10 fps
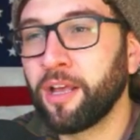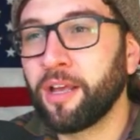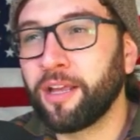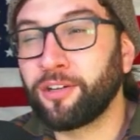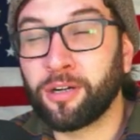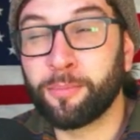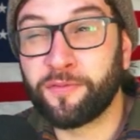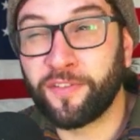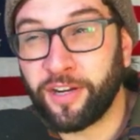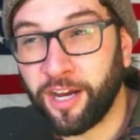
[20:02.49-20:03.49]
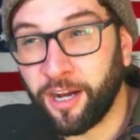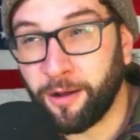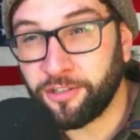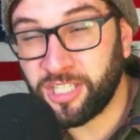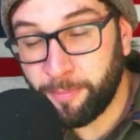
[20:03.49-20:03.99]
In terms of
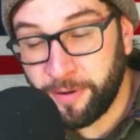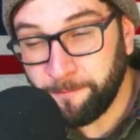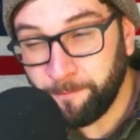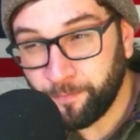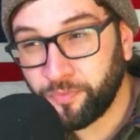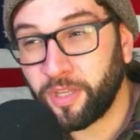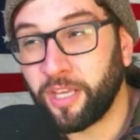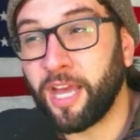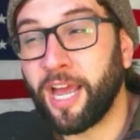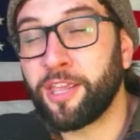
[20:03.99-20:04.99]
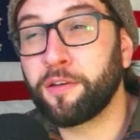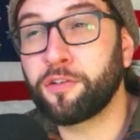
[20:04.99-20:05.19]
shipping, I used